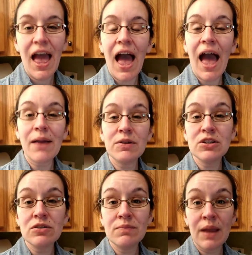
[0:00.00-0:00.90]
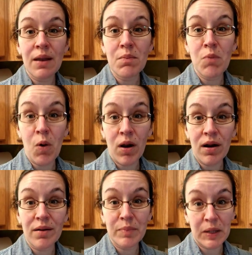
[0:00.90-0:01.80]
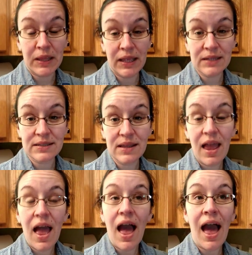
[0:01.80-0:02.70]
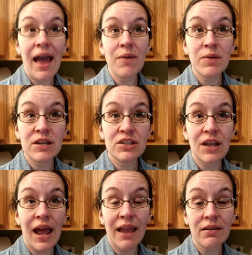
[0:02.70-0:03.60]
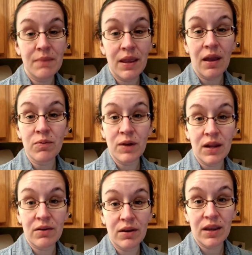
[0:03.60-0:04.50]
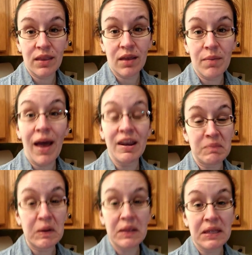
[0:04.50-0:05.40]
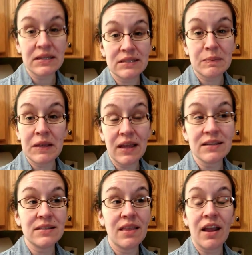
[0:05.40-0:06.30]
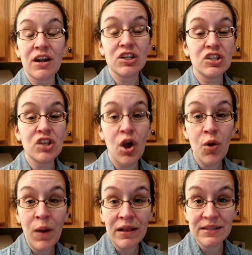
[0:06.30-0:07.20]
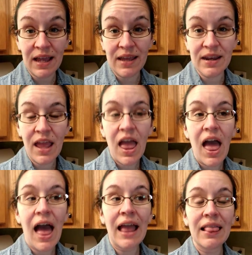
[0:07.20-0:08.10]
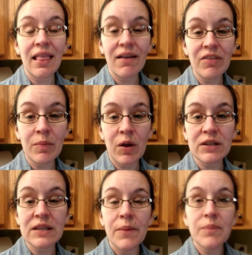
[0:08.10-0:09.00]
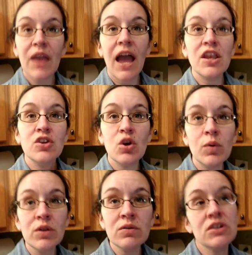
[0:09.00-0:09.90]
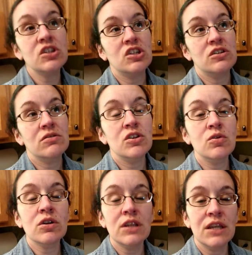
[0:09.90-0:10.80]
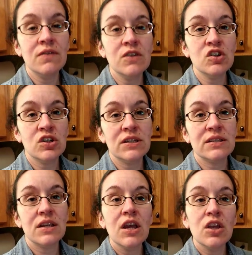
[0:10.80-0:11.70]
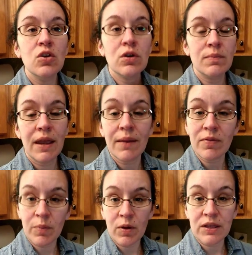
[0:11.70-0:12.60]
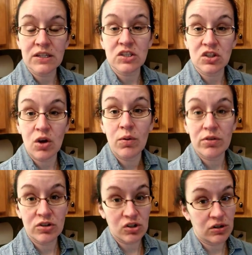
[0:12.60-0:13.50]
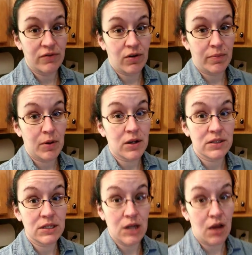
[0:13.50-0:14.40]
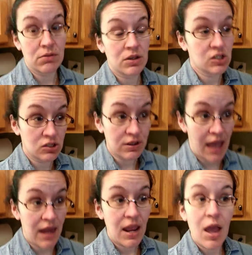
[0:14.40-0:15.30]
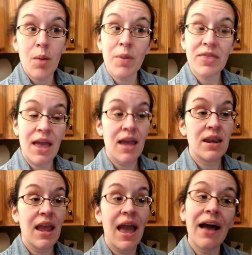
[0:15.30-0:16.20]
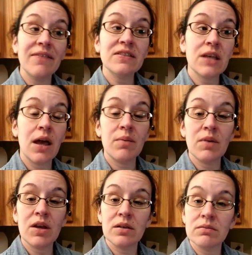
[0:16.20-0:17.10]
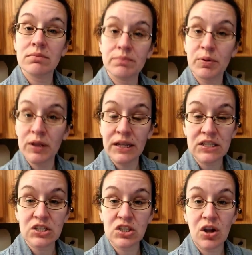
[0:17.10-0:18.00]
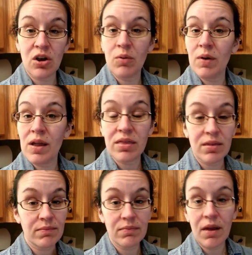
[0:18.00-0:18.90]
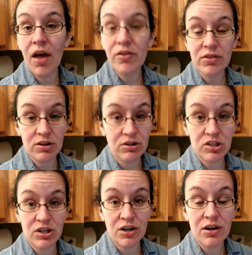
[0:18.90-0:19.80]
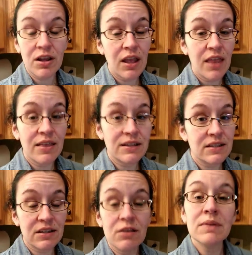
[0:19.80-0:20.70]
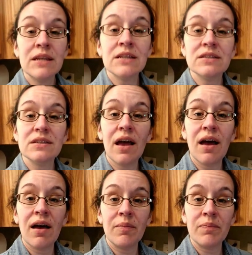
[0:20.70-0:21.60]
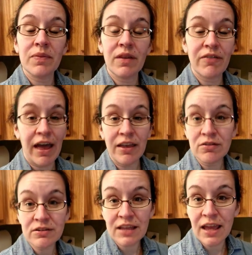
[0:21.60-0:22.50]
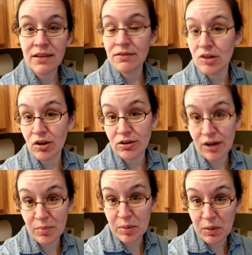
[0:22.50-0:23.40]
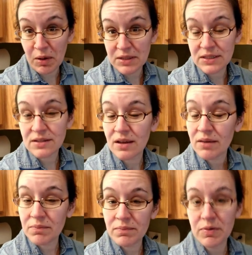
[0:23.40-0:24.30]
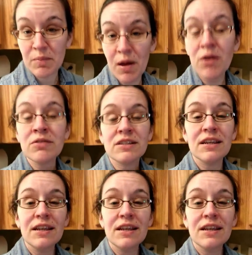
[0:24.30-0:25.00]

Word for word: I wish you'd make more book links. I wish I could make a reading curriculum out of book links because they are so well done. I love the books. And you know what you could do? You could even just, you could make up the book links to go with your Journey Forth books. You know, you could do that. But then have some book links to go with other literature that still meets um, the values that, you know, your company wants to promote.